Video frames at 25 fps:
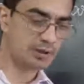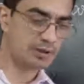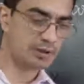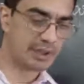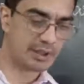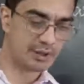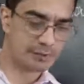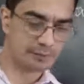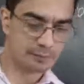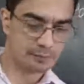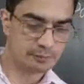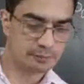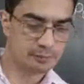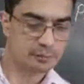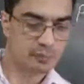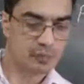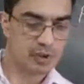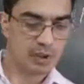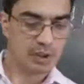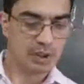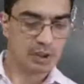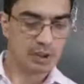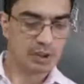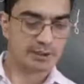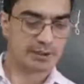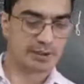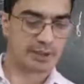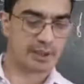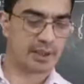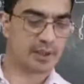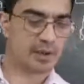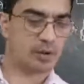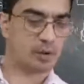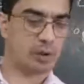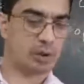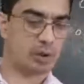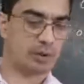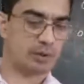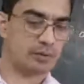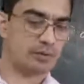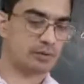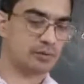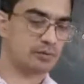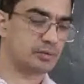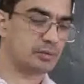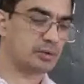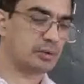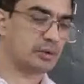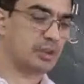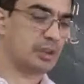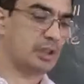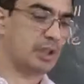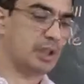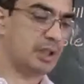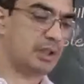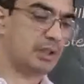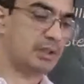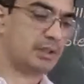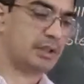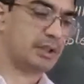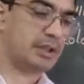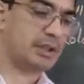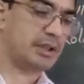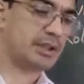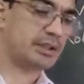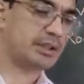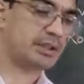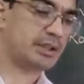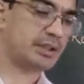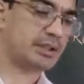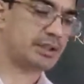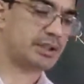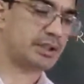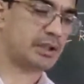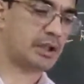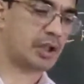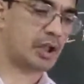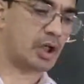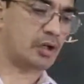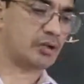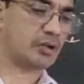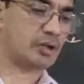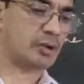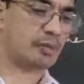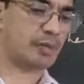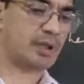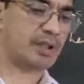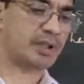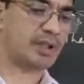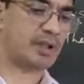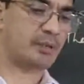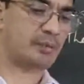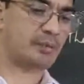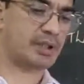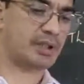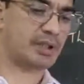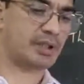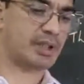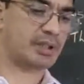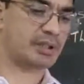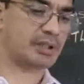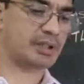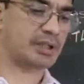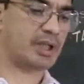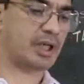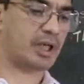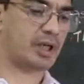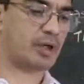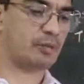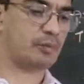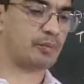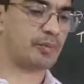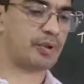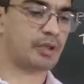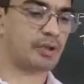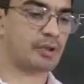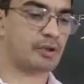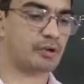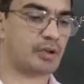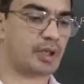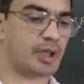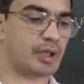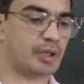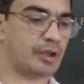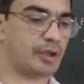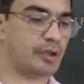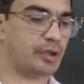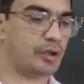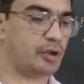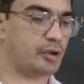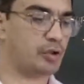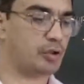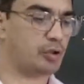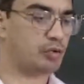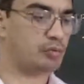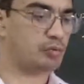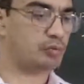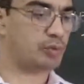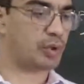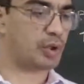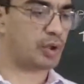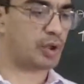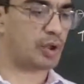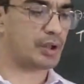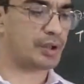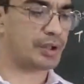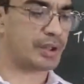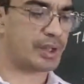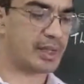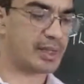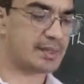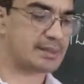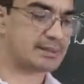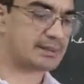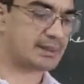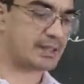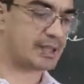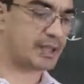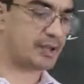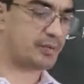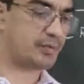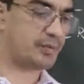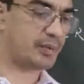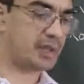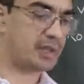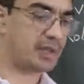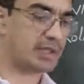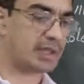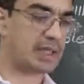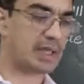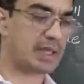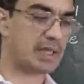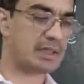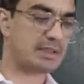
Then second one, the decision of the Madhya Pradesh government to continue board exam in